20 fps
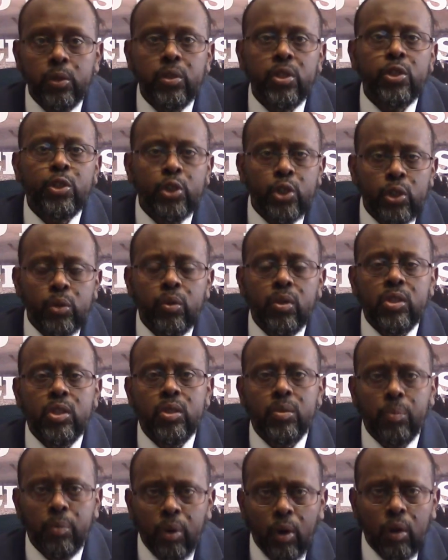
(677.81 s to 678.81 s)

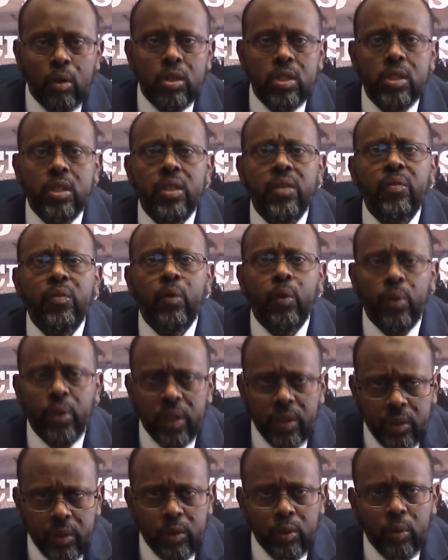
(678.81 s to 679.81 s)
insurance policy for
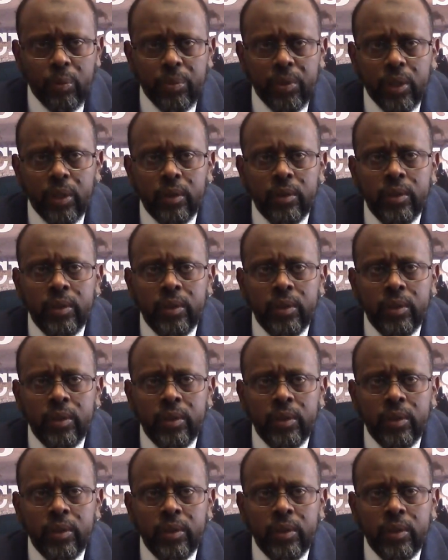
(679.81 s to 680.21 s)
Ethiopia.